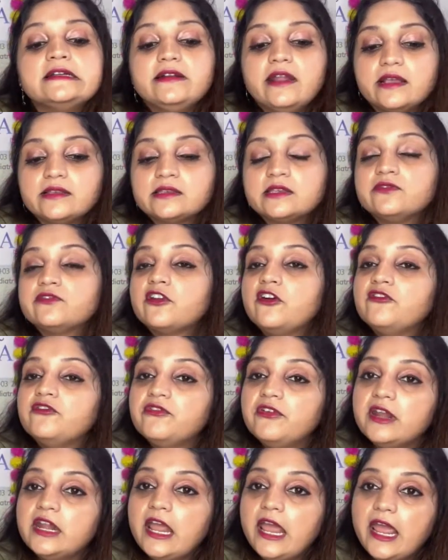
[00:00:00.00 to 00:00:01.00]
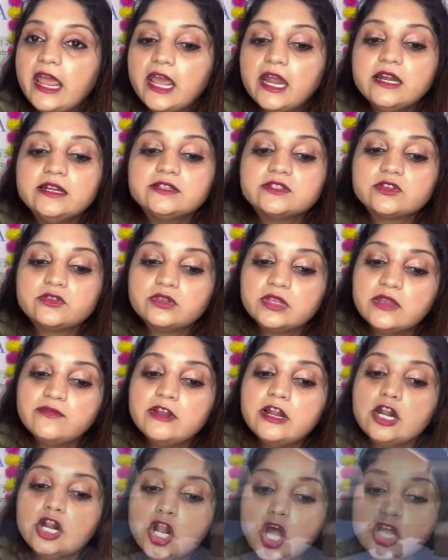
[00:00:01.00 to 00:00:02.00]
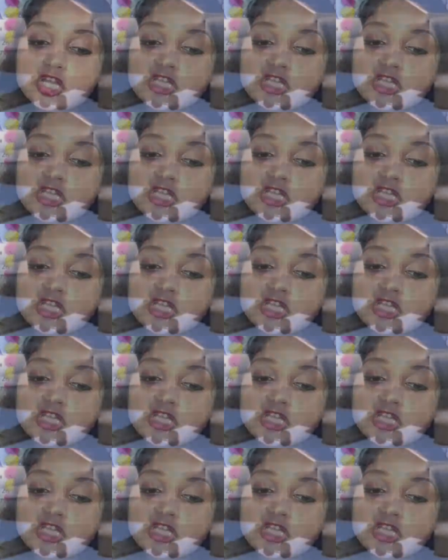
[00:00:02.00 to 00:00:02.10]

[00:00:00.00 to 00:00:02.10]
Next is from Finnair. So they will